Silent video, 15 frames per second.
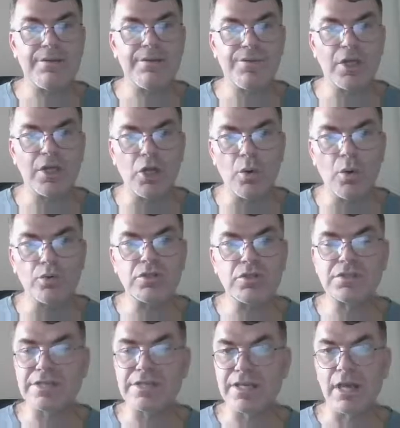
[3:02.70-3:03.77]
we load the
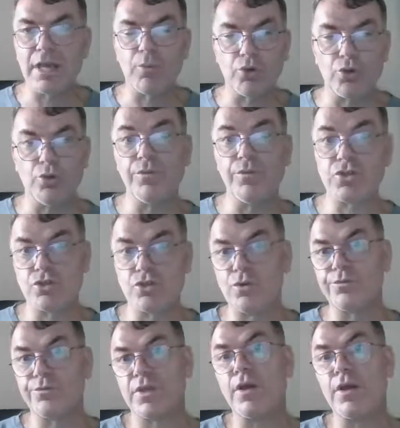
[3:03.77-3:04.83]
TK module, which you
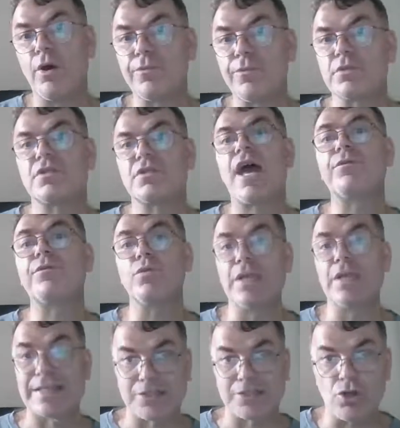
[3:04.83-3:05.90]
obviously have to
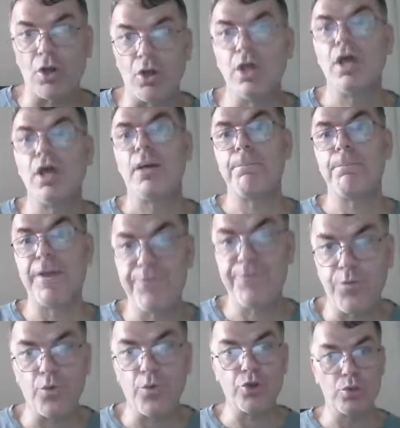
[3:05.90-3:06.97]
install
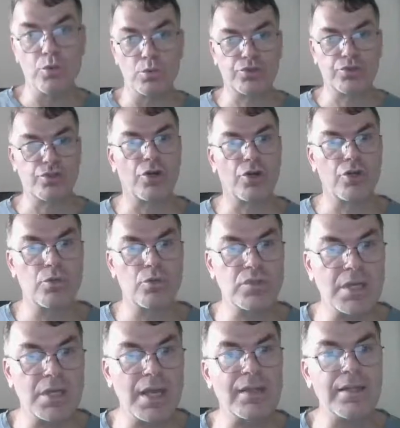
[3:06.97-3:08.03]
before you start
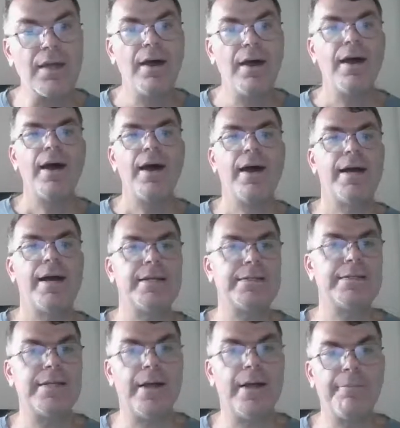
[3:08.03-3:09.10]
using it,
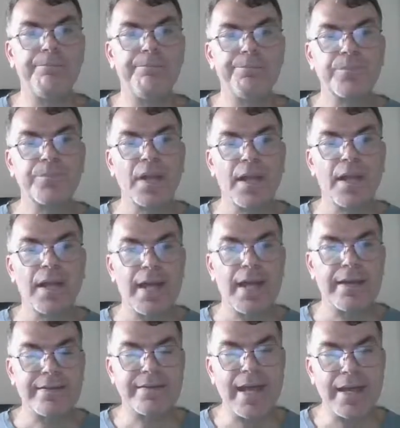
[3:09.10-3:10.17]
and um,
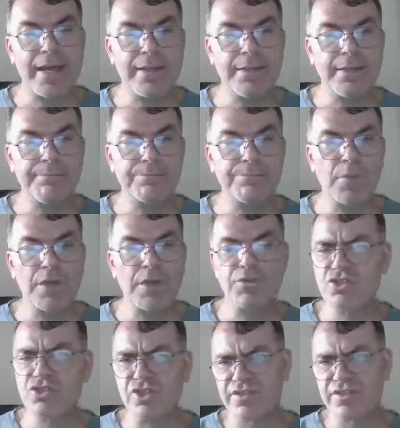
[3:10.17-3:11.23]
and then which
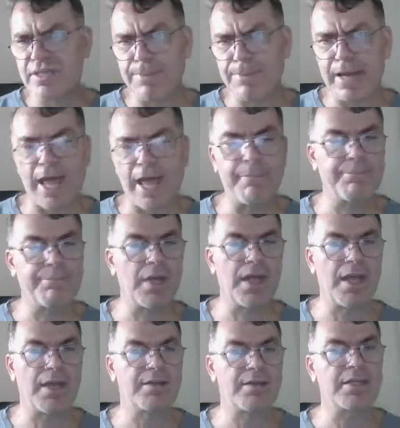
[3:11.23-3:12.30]
is just CPAN m uh,
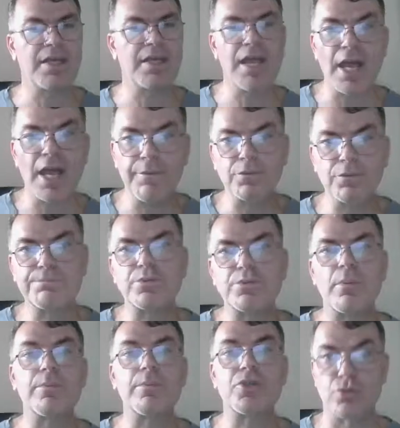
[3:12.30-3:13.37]
TK. I would
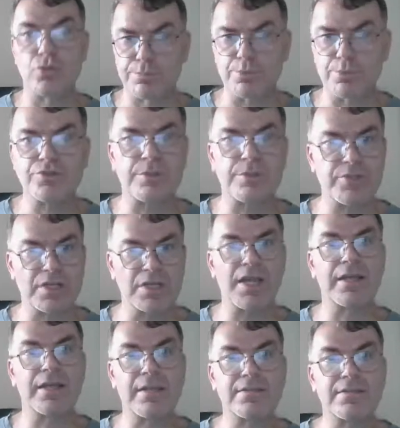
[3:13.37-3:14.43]
probably should put something
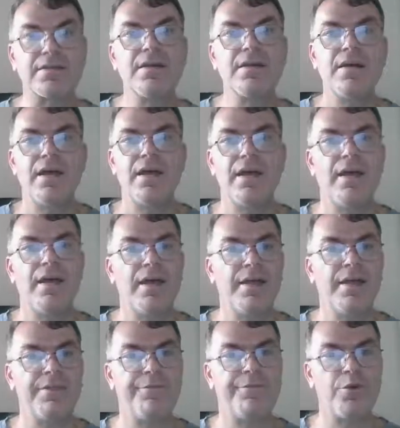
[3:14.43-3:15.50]
like this uh,
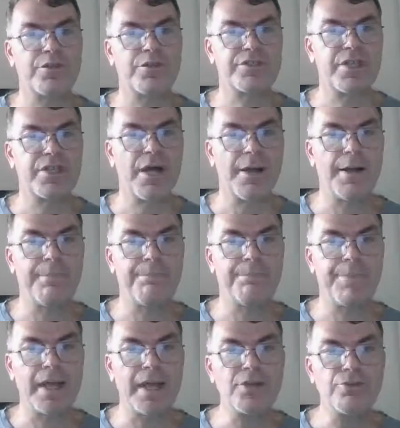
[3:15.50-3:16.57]
at the first uh,
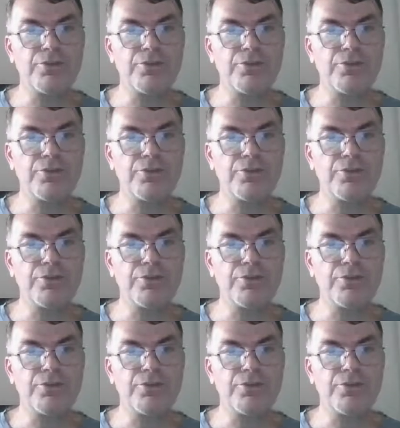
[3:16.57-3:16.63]
page.